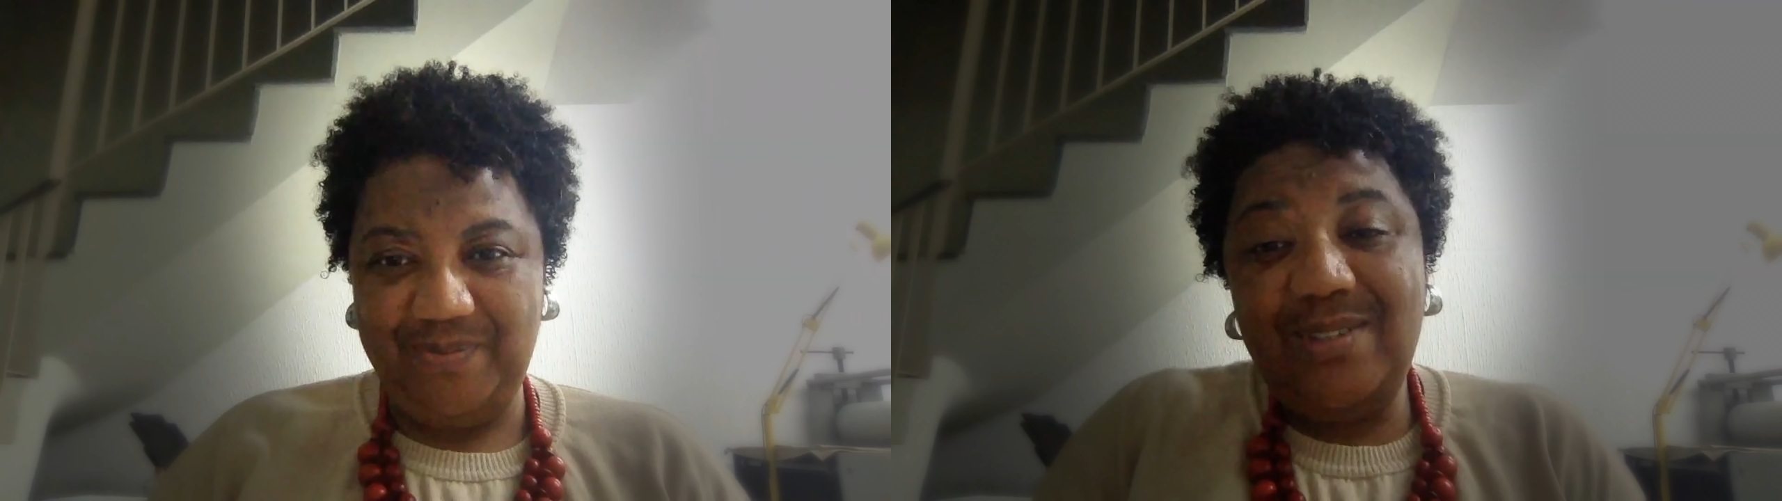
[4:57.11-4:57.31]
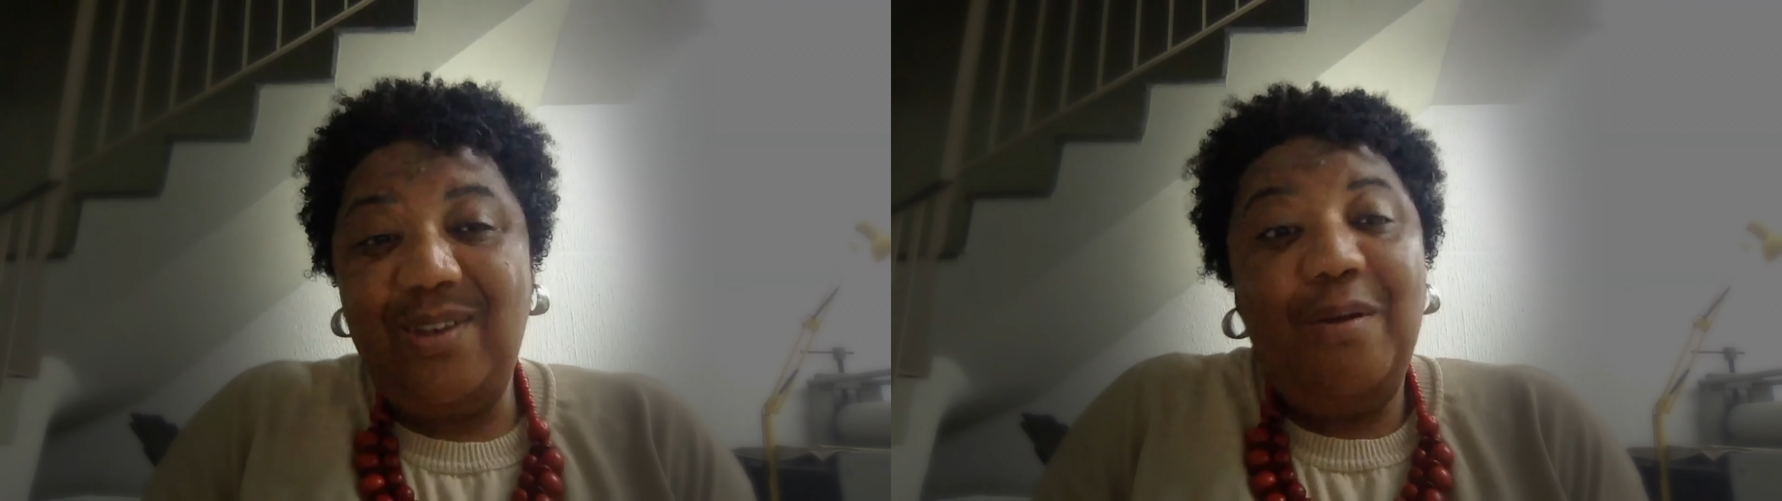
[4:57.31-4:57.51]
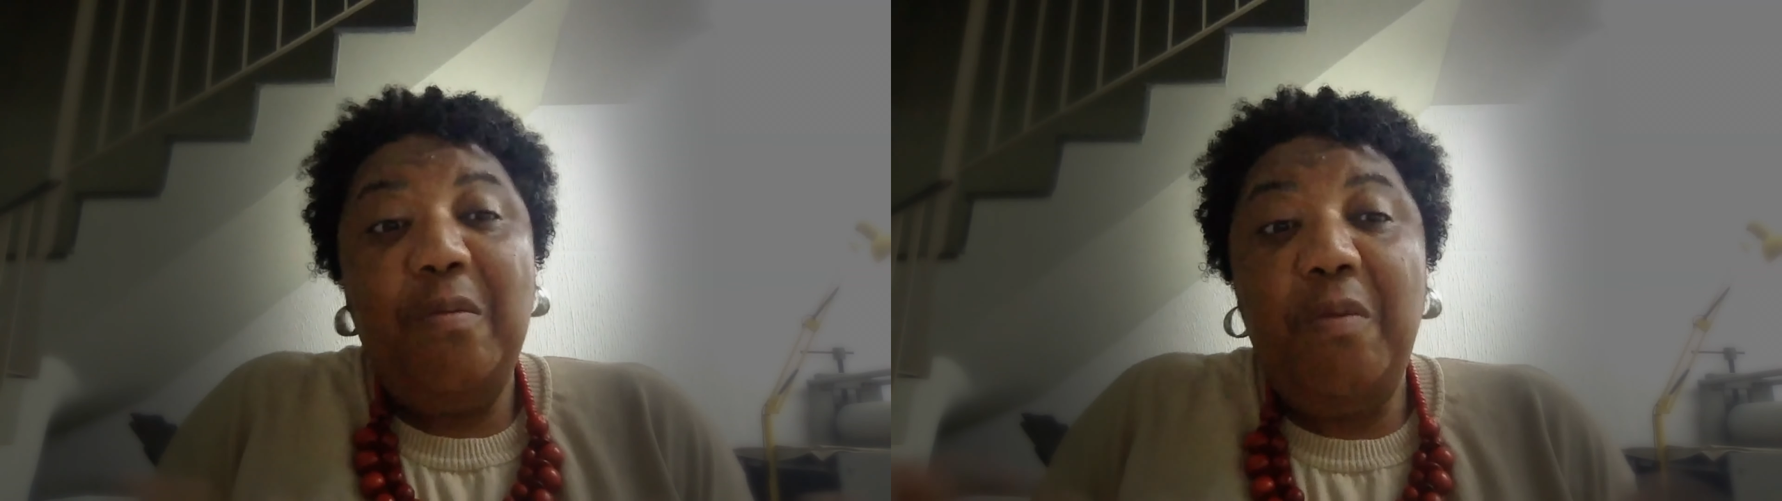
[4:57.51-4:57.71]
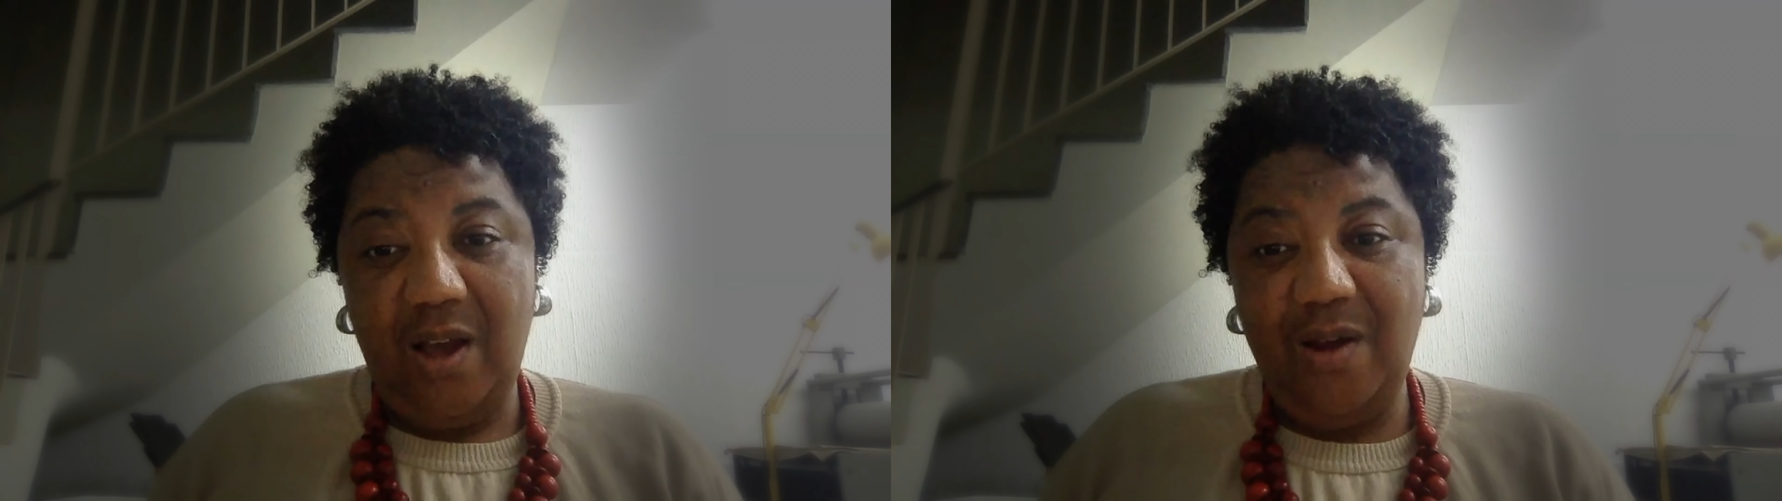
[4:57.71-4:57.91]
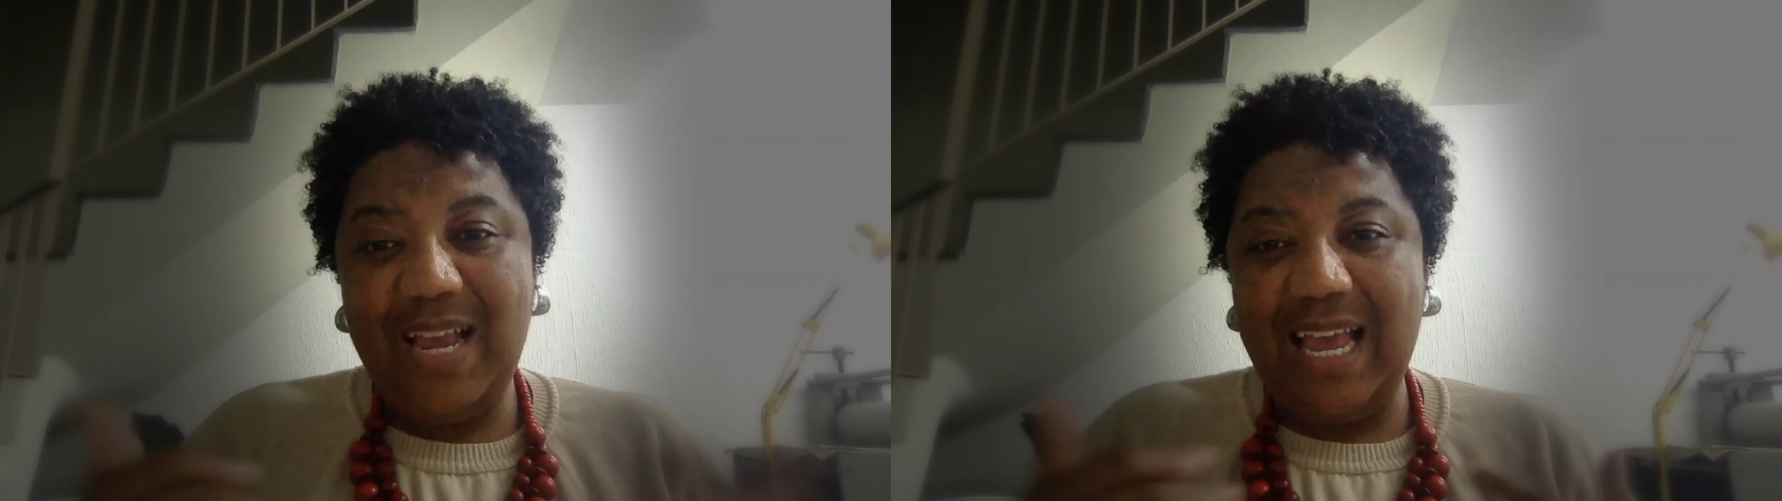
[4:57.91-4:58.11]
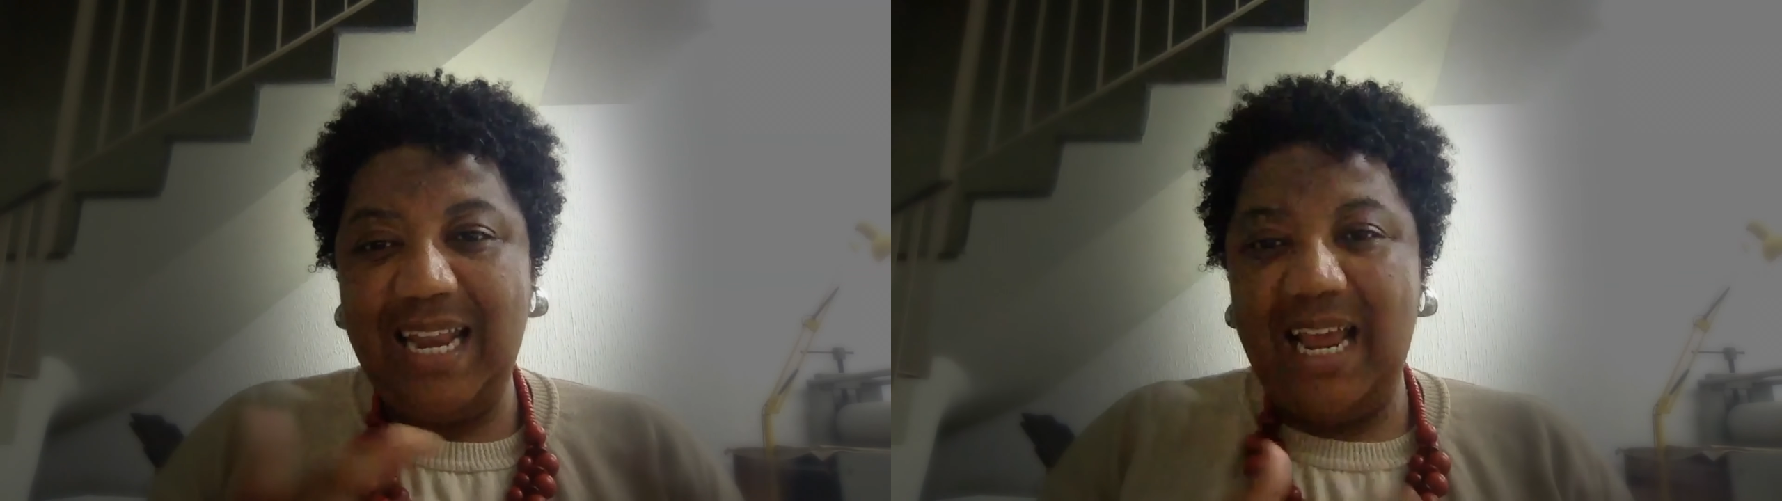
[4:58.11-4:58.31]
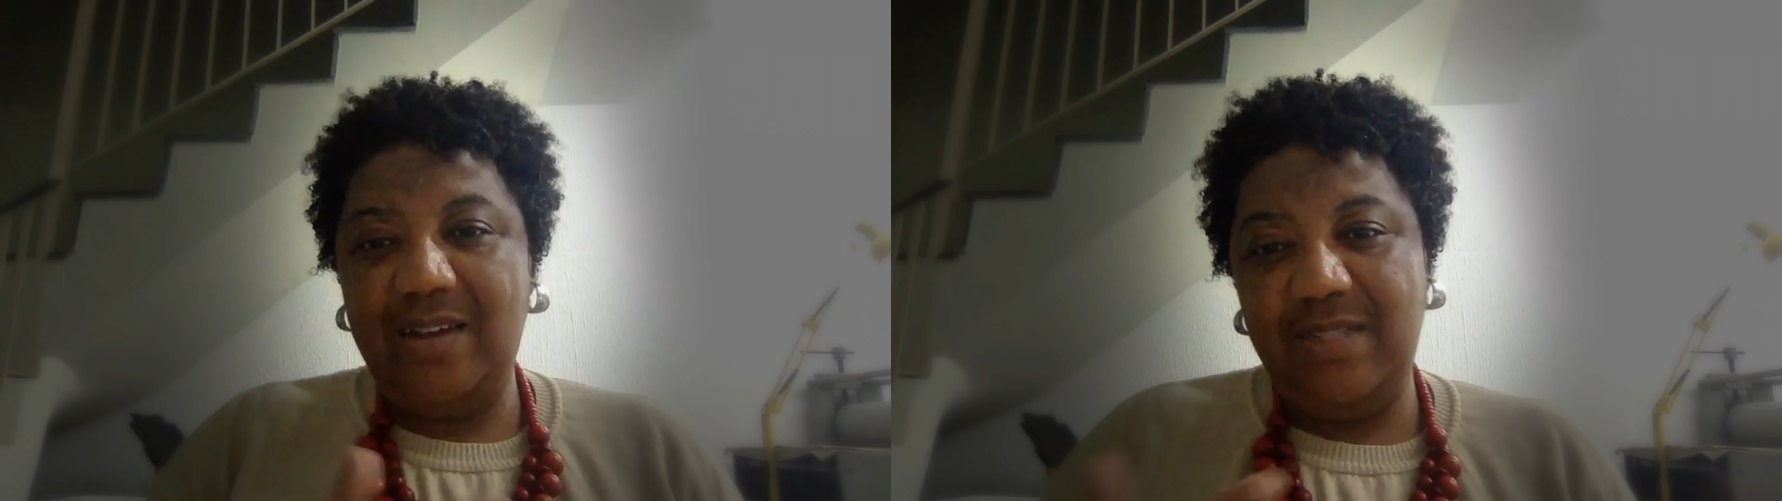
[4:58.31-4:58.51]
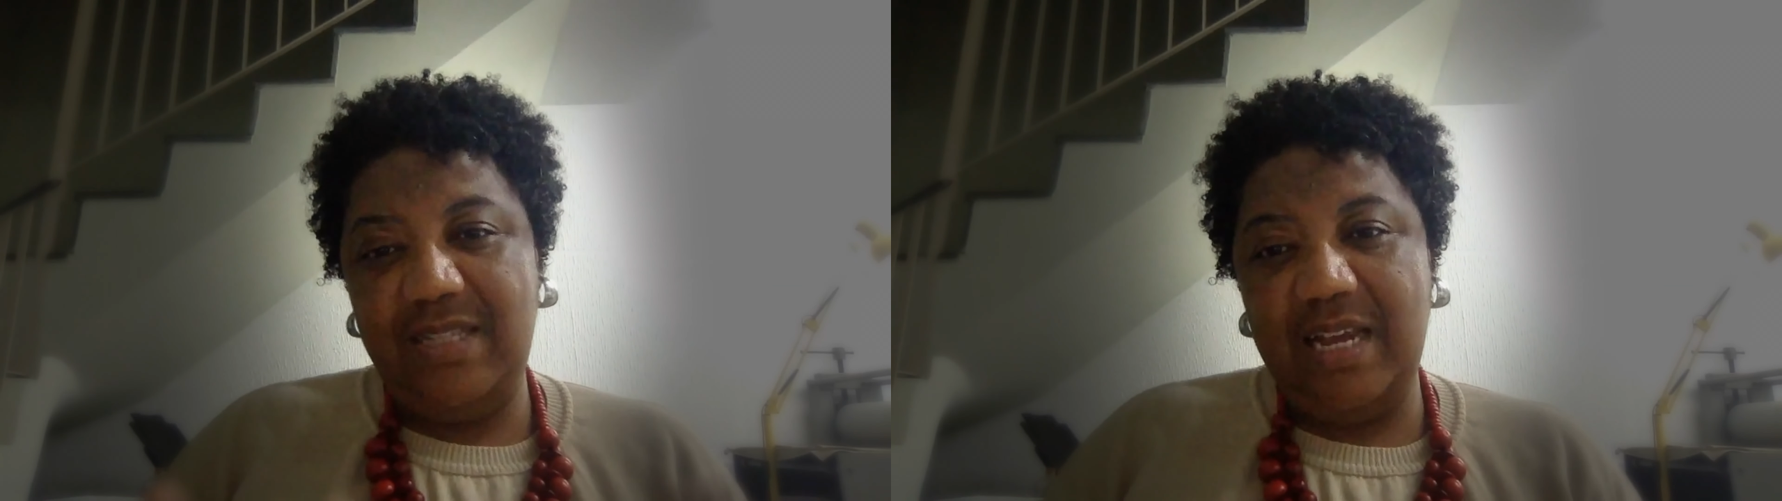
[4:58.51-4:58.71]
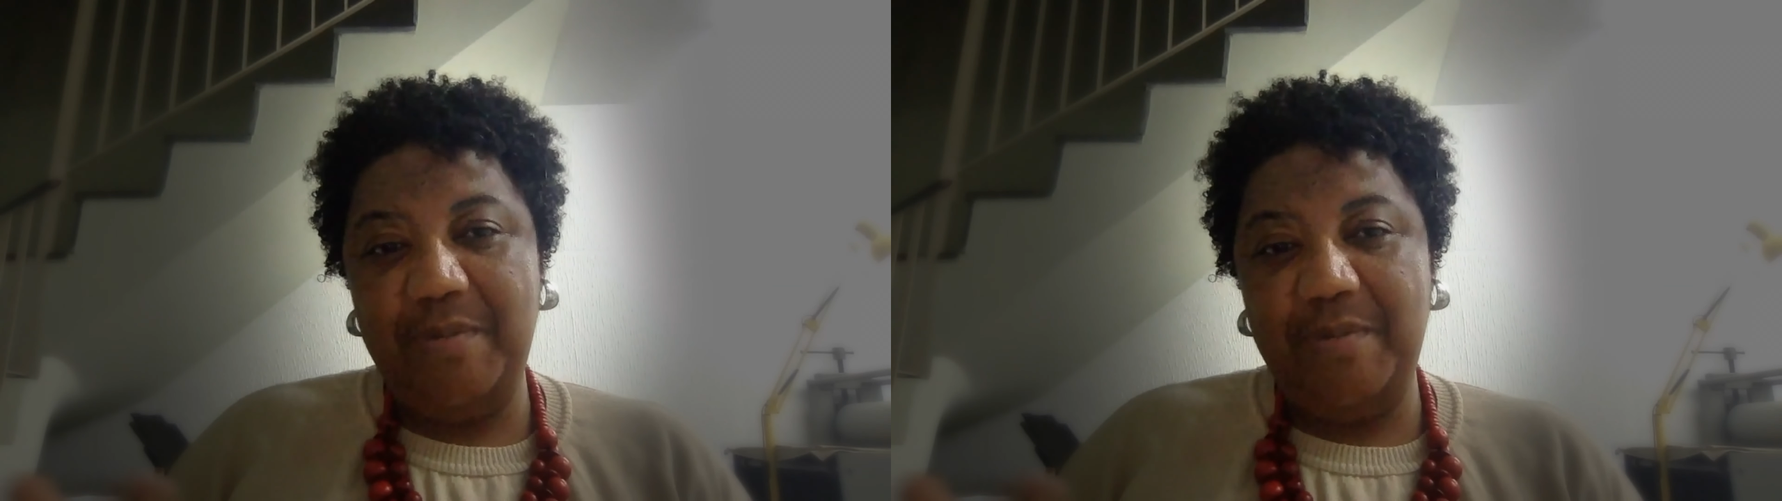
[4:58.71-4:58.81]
So, how can I consider